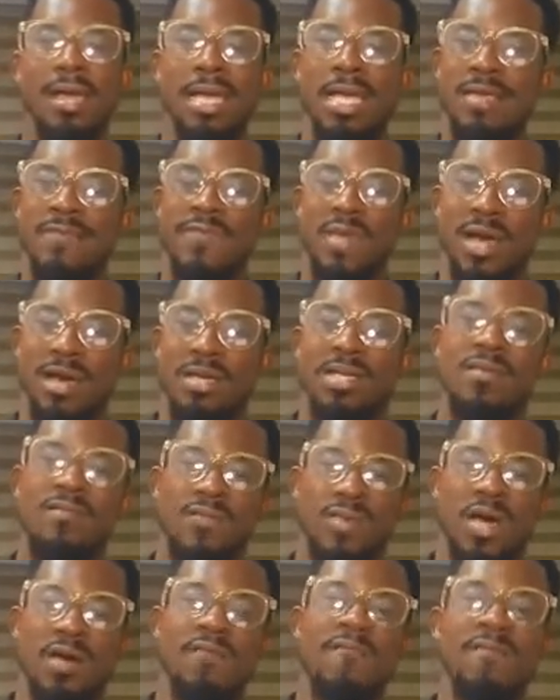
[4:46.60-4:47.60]
if you
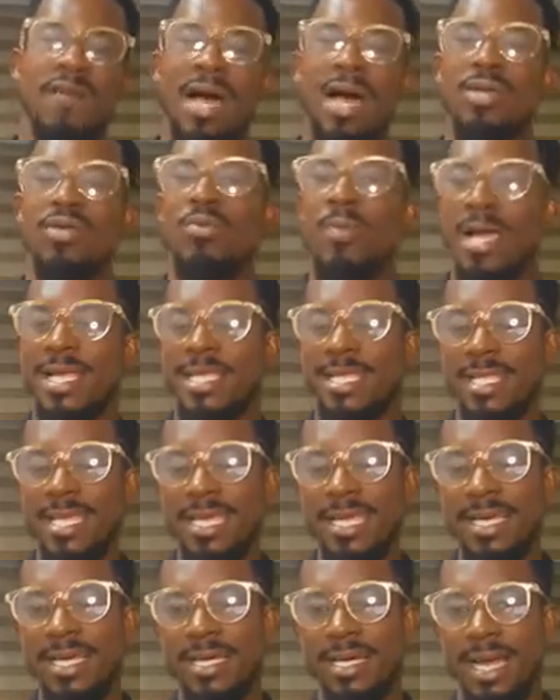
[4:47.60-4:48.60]
are far, you might
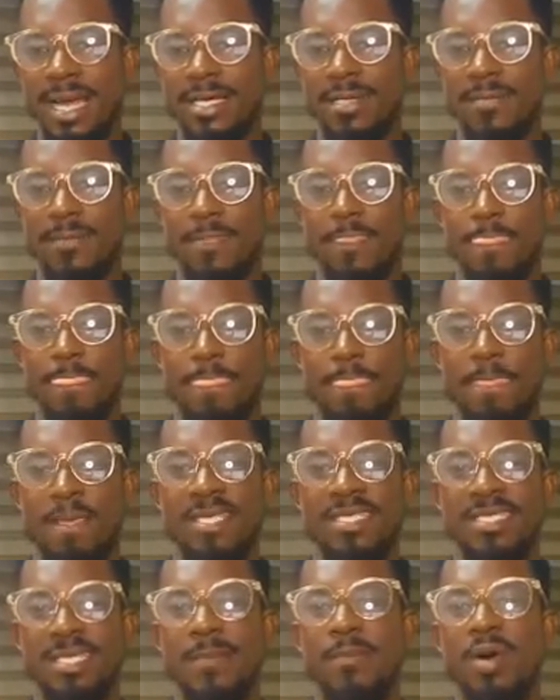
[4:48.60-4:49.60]
think that
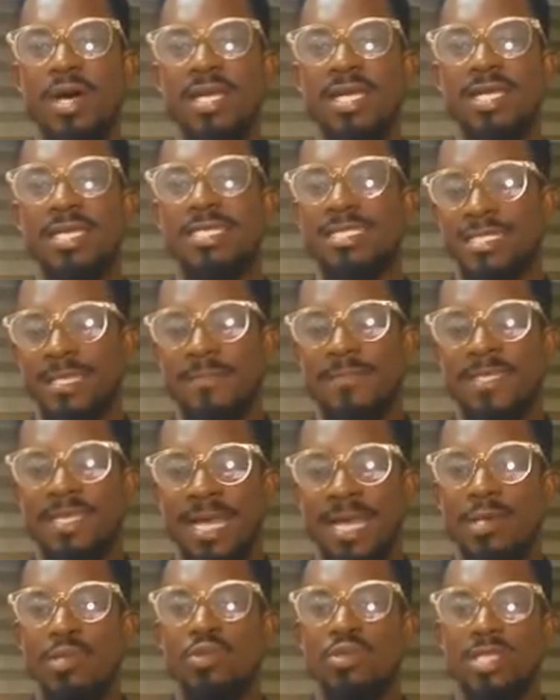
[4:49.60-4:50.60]
it's something
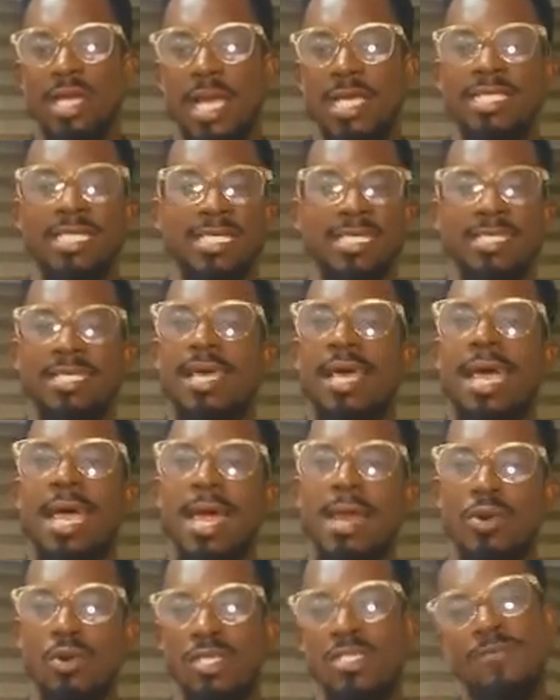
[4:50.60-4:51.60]
that looks like just
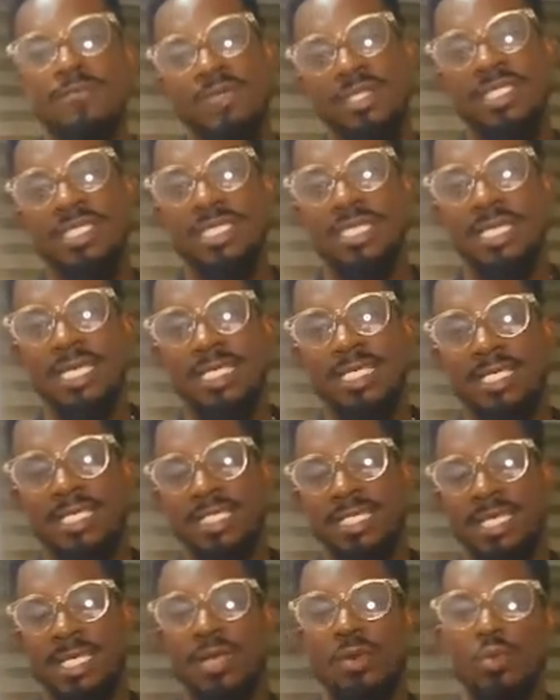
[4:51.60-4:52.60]
not printing a
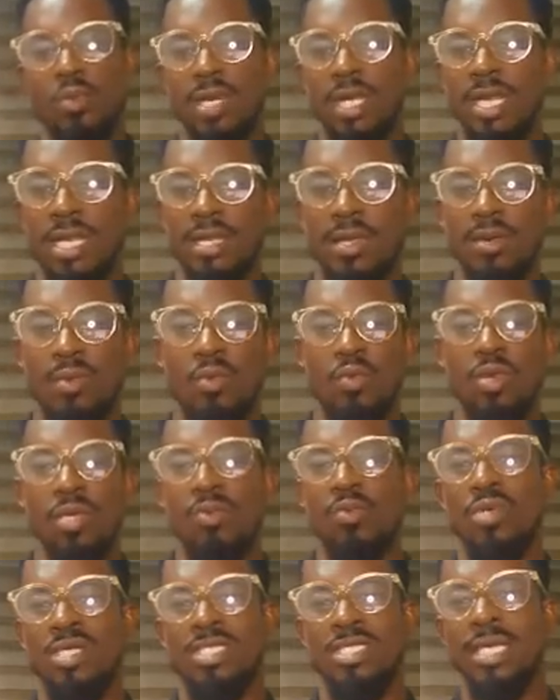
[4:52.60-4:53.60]
jersey with the
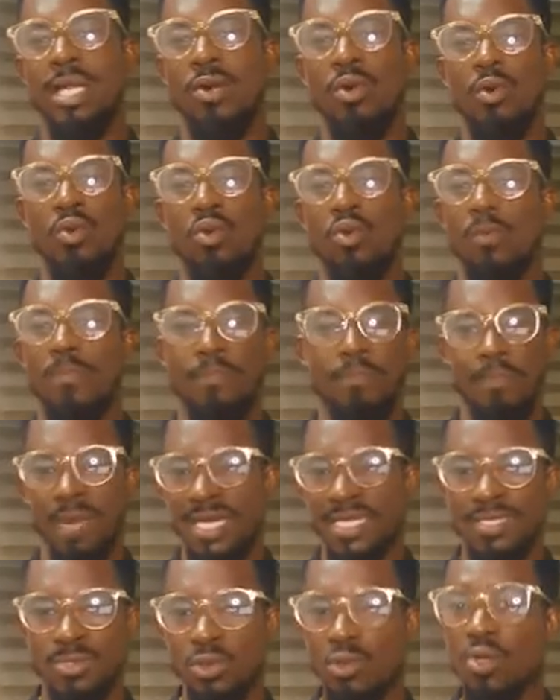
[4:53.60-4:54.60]
logo,
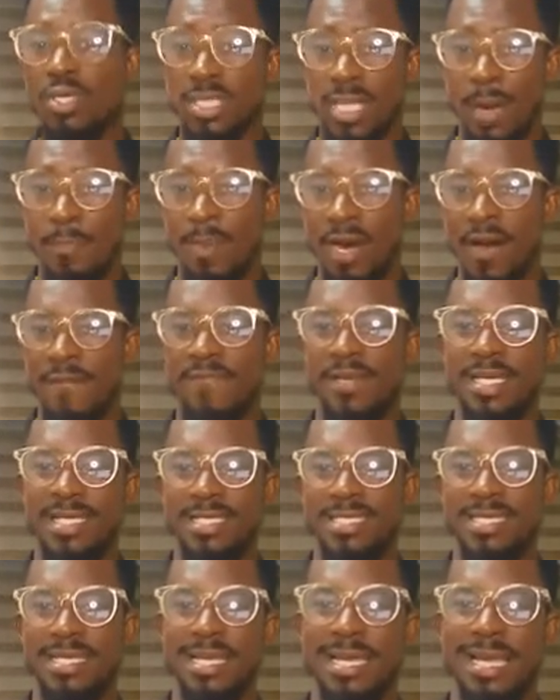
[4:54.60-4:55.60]
but it goes above that.
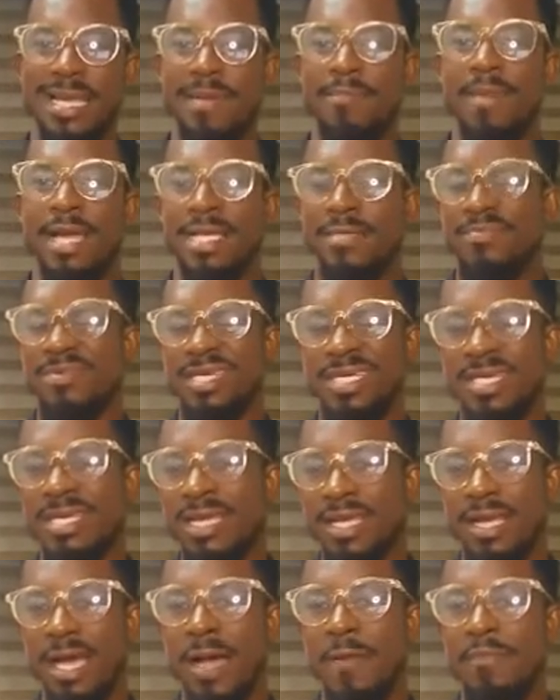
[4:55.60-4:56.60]
It might bring
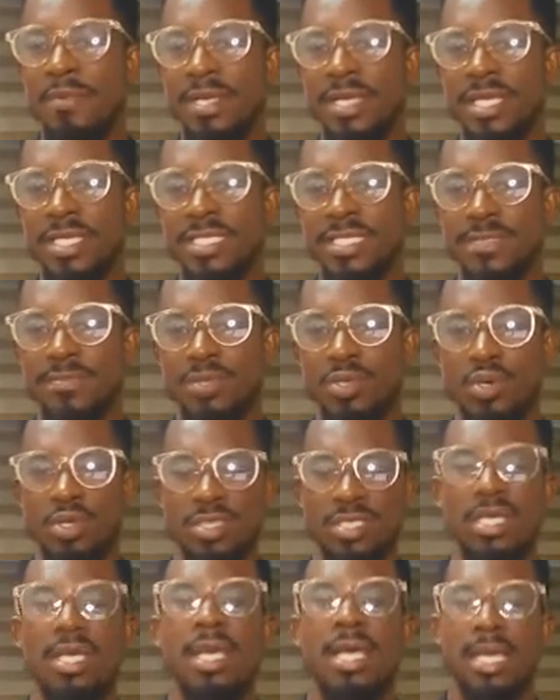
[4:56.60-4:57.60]
legal implication
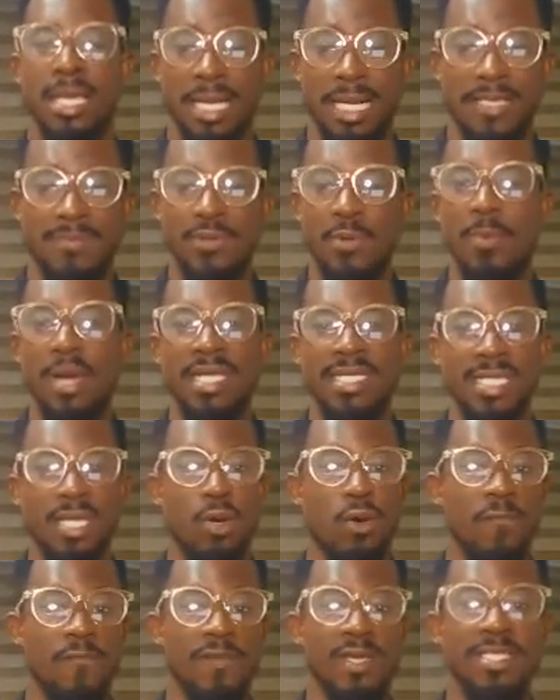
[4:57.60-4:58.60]
because Gazprom might
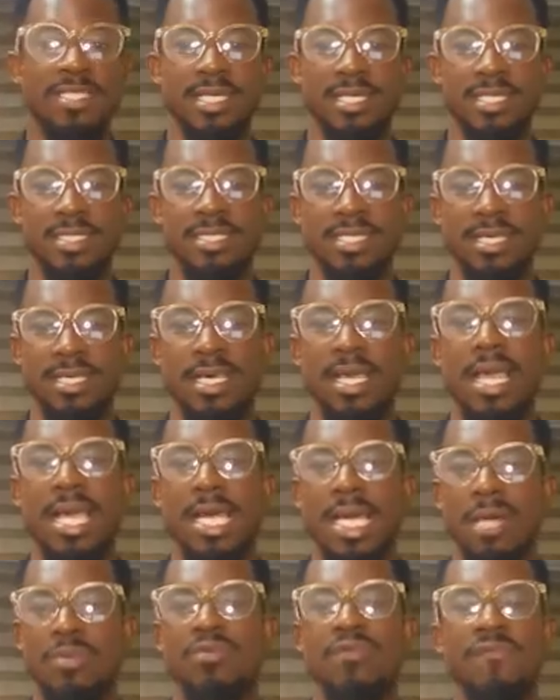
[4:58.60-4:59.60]
take offense and say
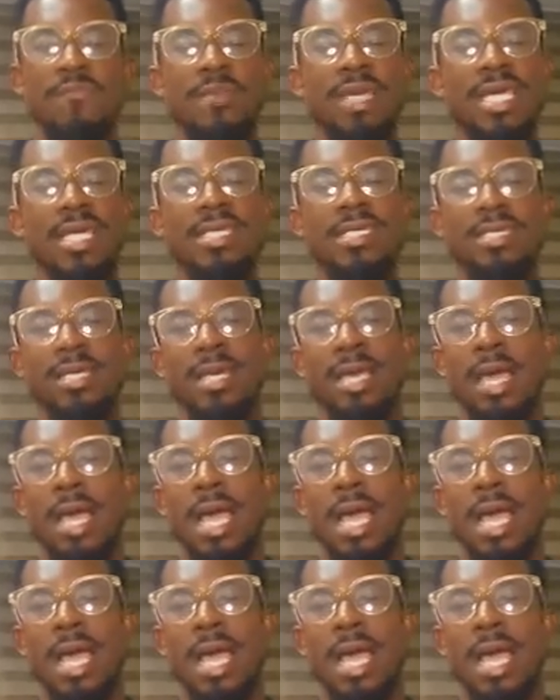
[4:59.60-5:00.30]
that we've made